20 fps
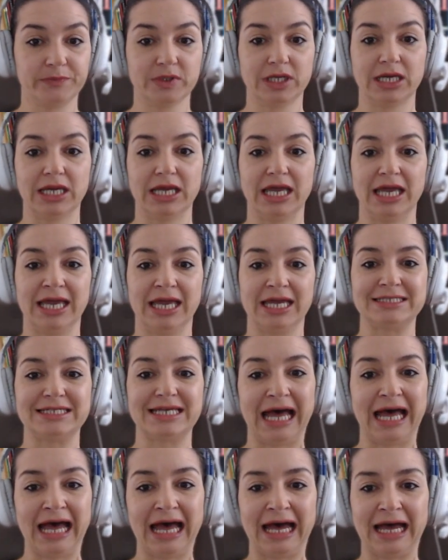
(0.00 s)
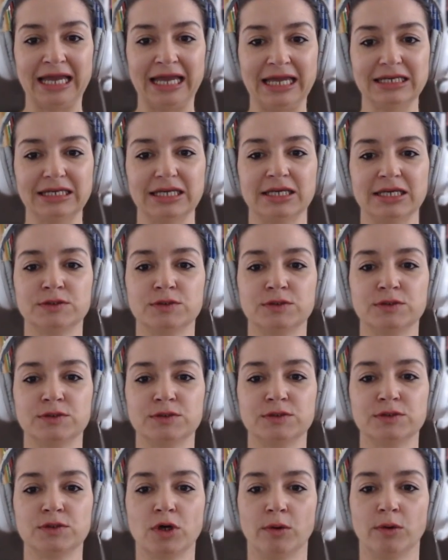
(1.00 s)
and ein is
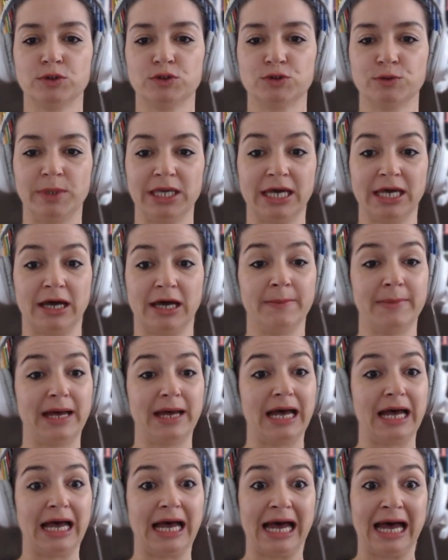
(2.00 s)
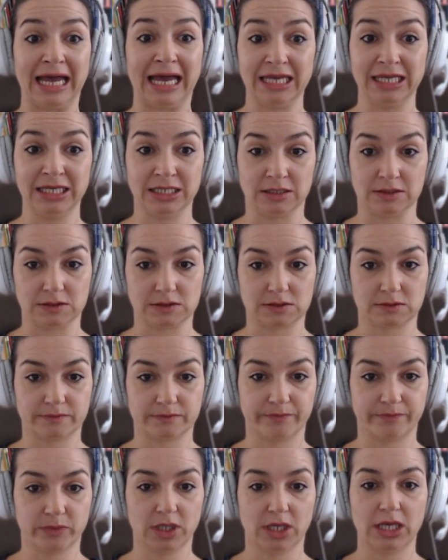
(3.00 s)
going to become eines.
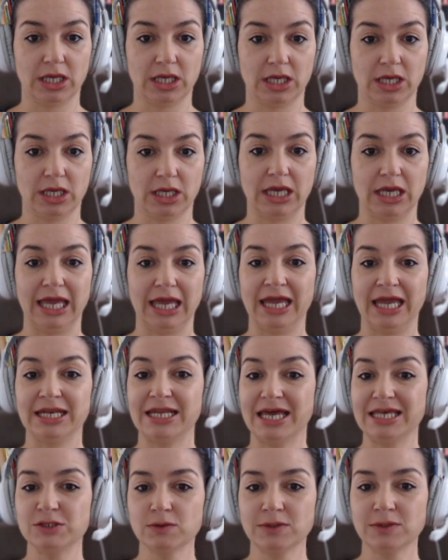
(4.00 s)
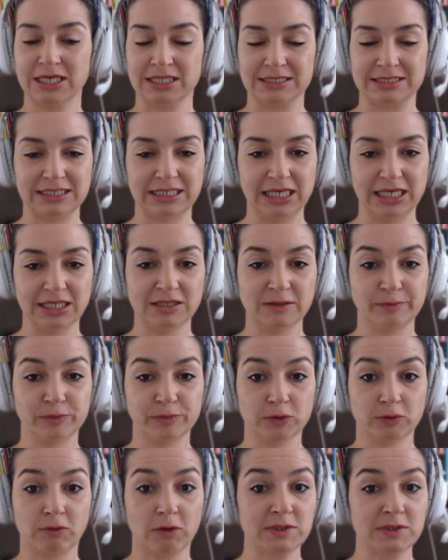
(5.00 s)
And as you can see, the
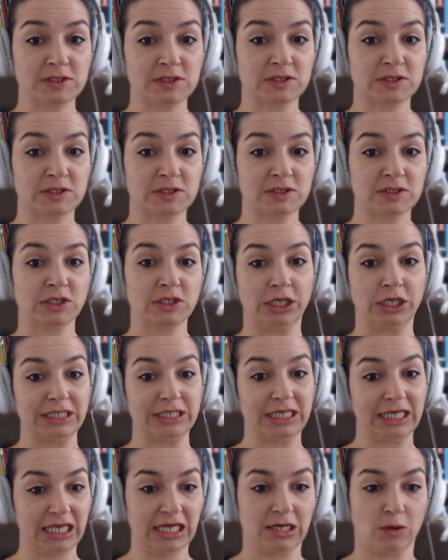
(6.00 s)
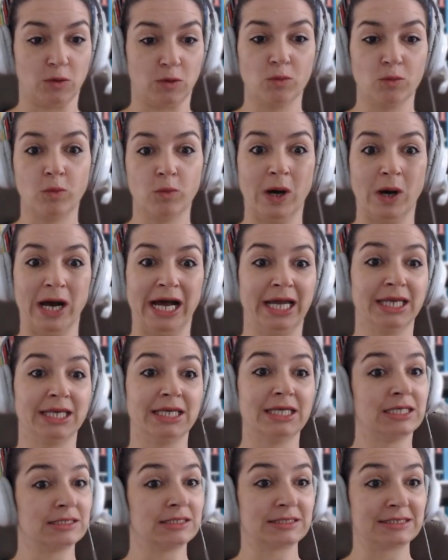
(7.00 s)
plural is not here. Why
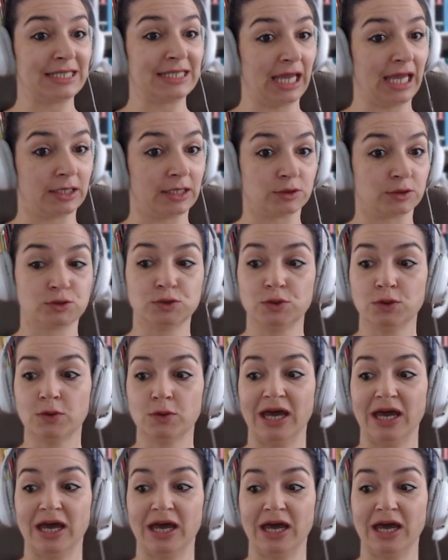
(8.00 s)
is that? Do you have